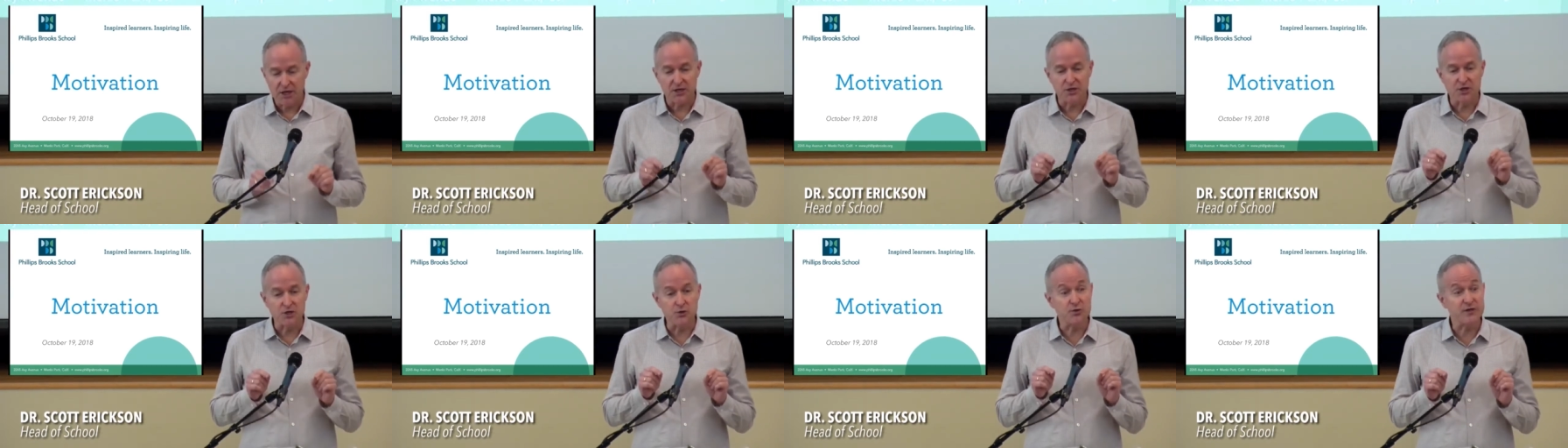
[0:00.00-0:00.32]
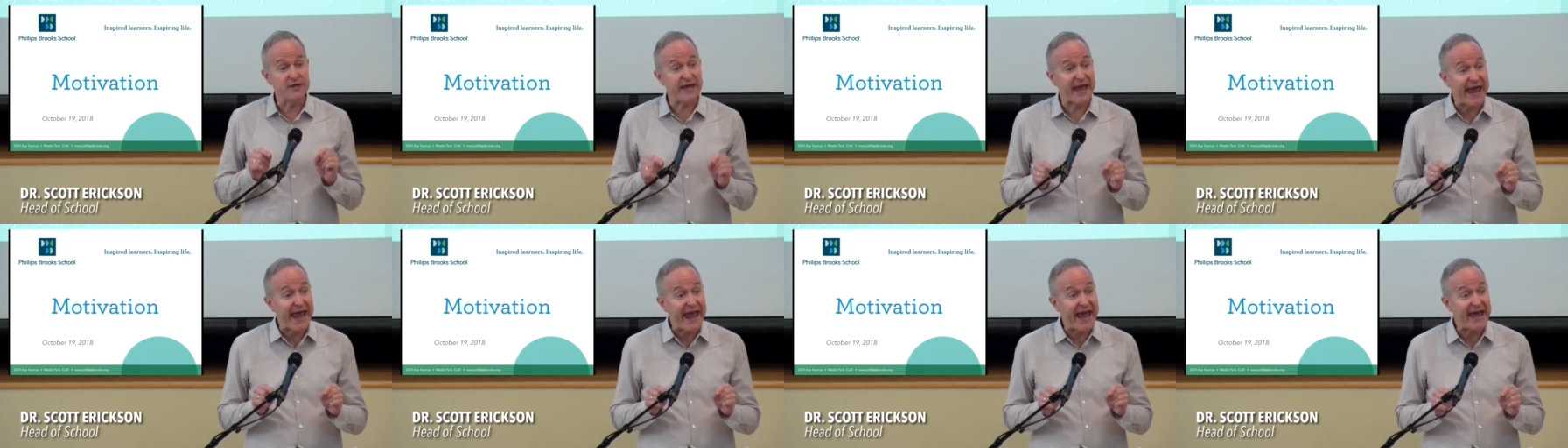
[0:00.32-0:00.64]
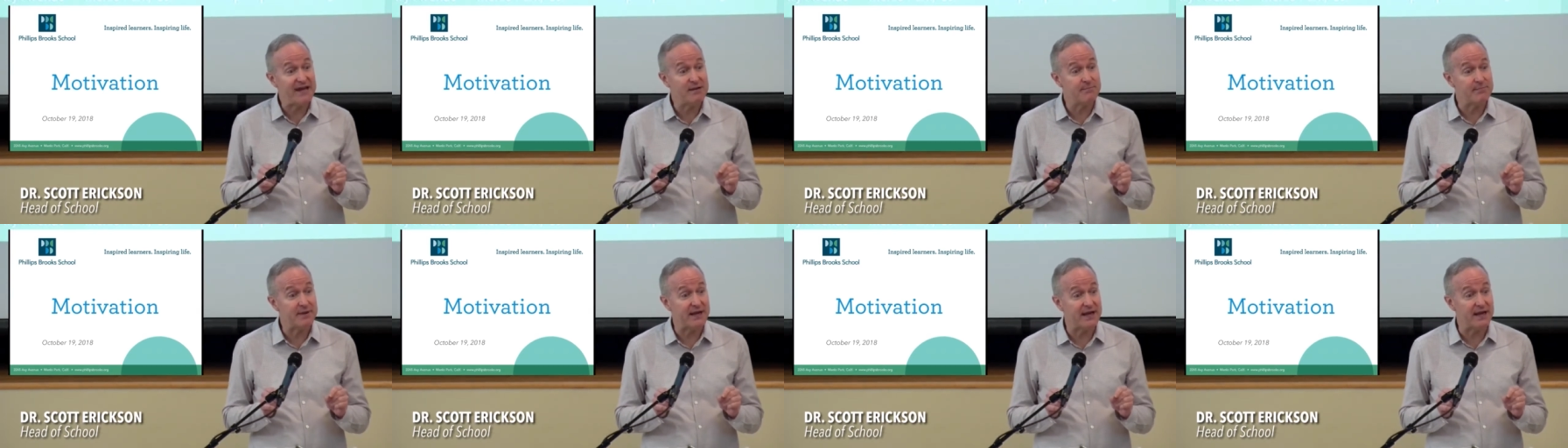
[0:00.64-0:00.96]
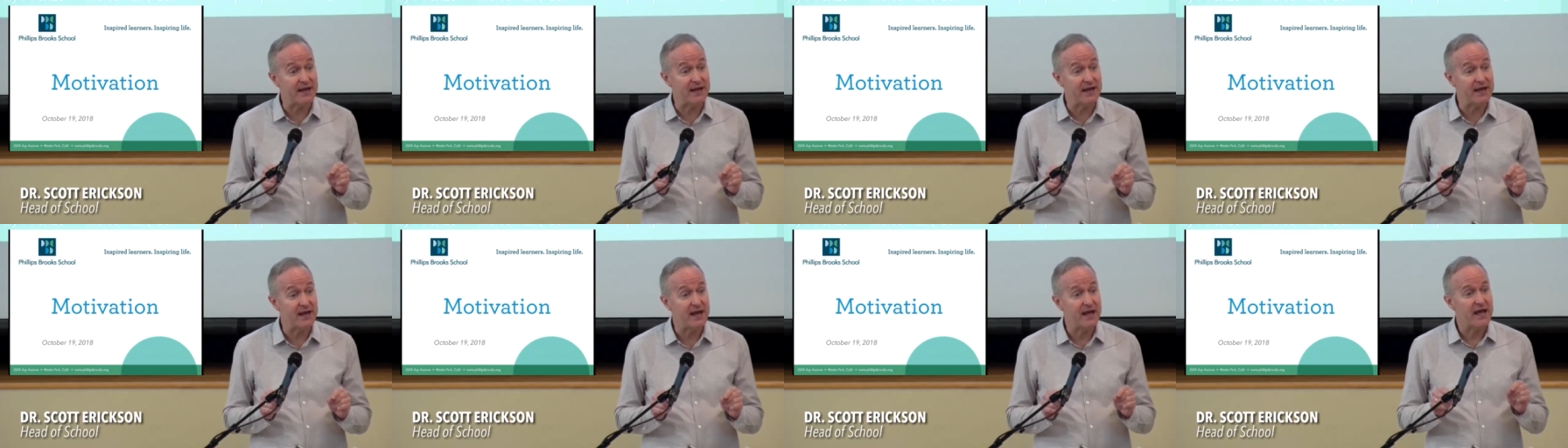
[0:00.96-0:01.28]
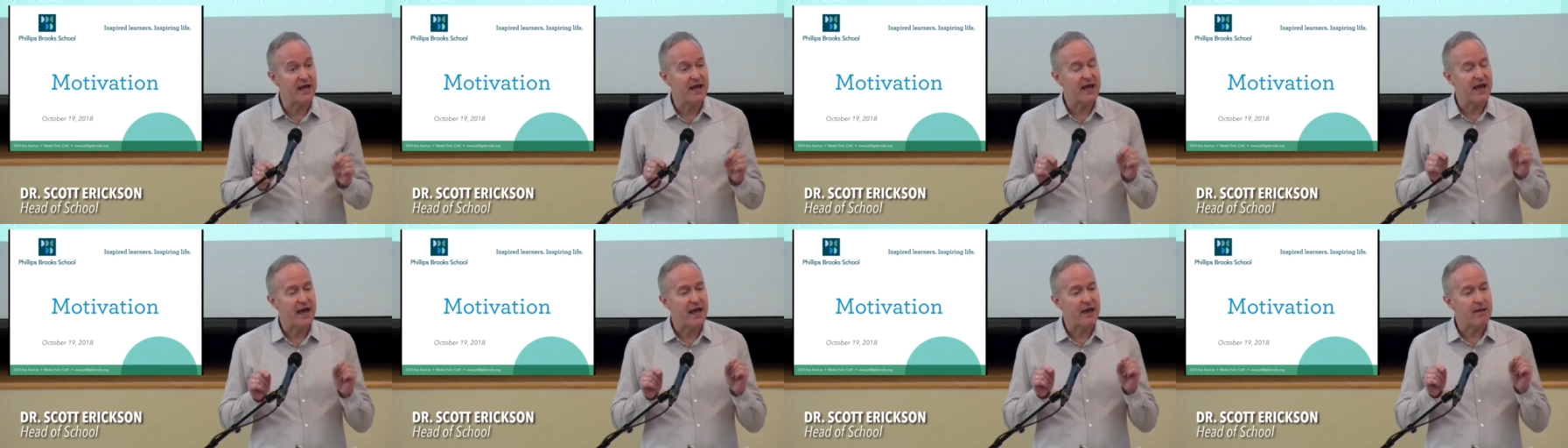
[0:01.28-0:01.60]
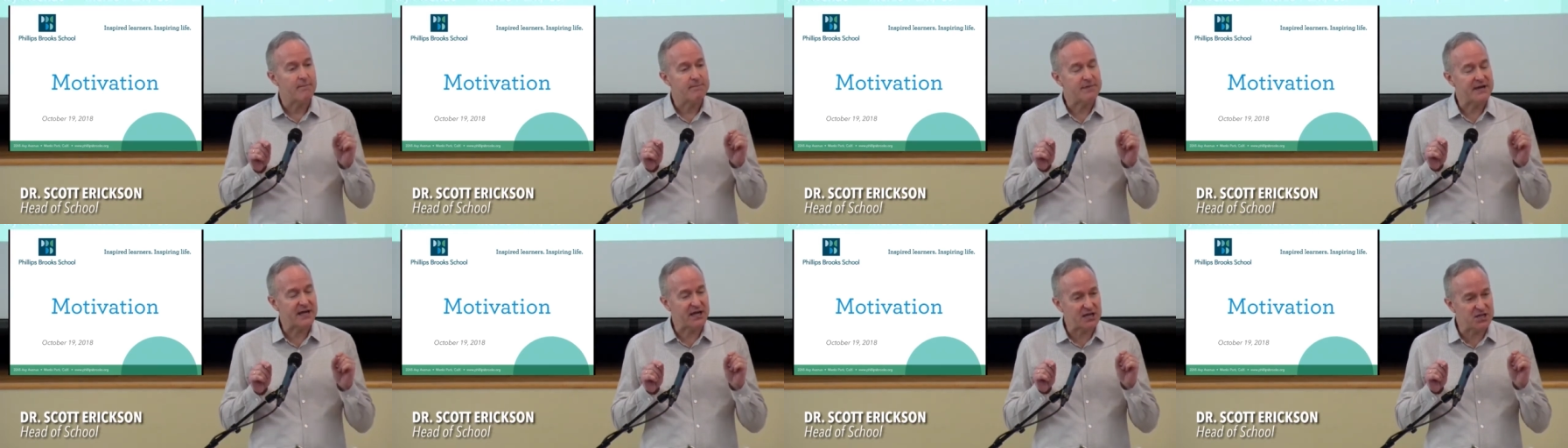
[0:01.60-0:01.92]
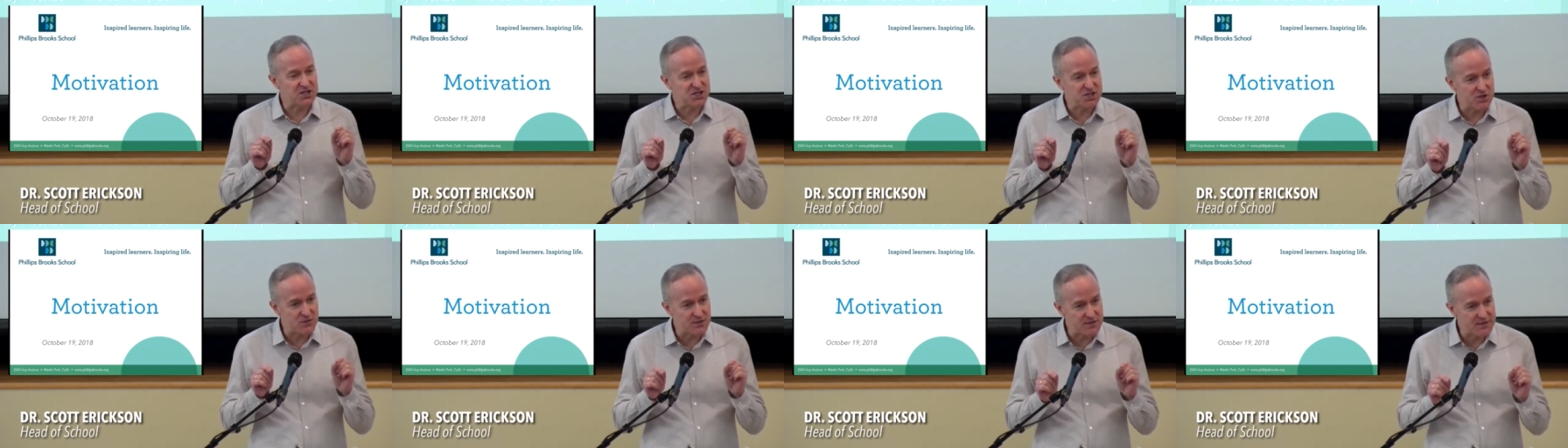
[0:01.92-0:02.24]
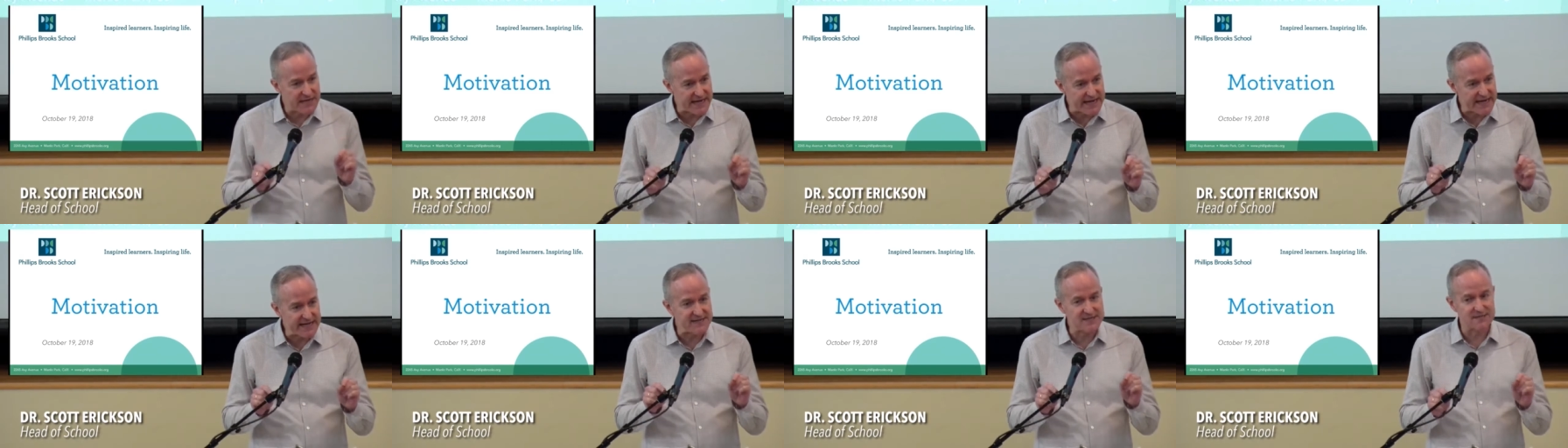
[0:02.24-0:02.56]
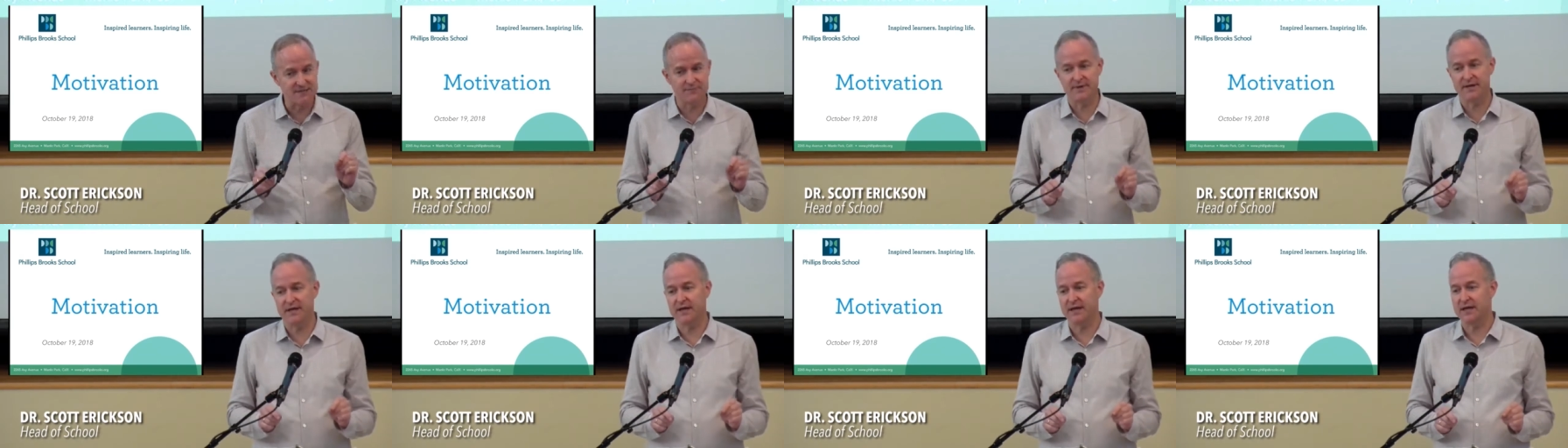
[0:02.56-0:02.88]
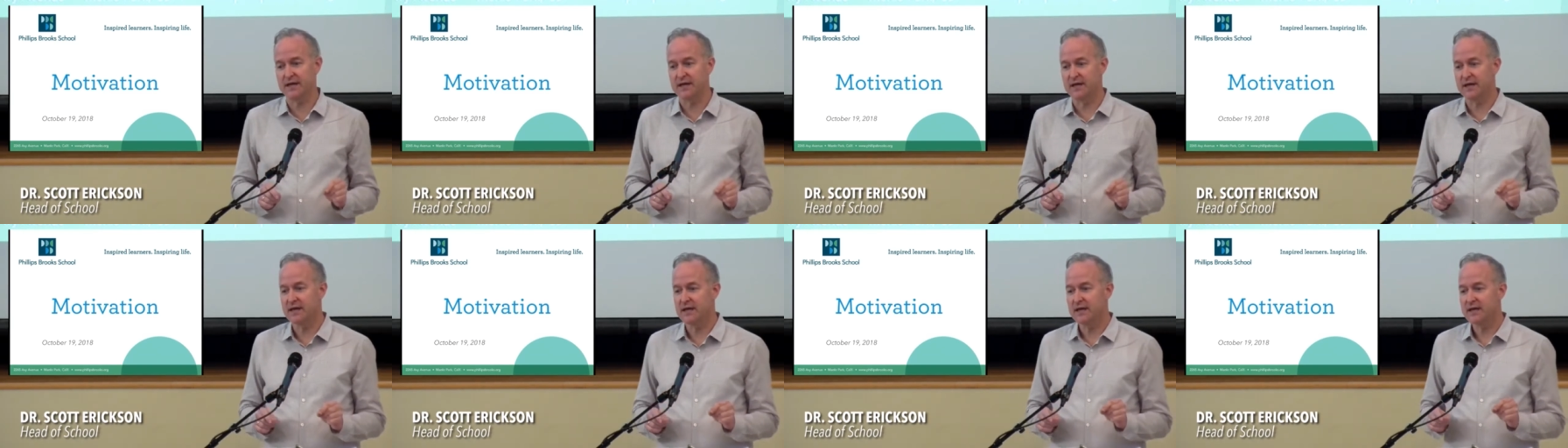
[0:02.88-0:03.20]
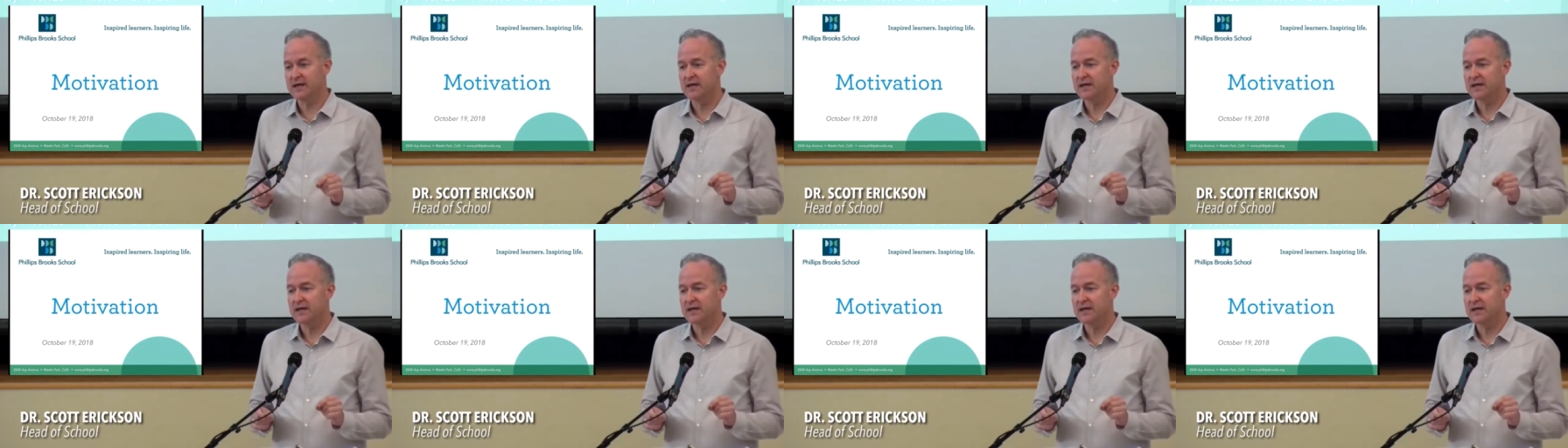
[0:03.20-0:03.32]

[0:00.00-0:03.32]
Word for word: You can be, because you need to be,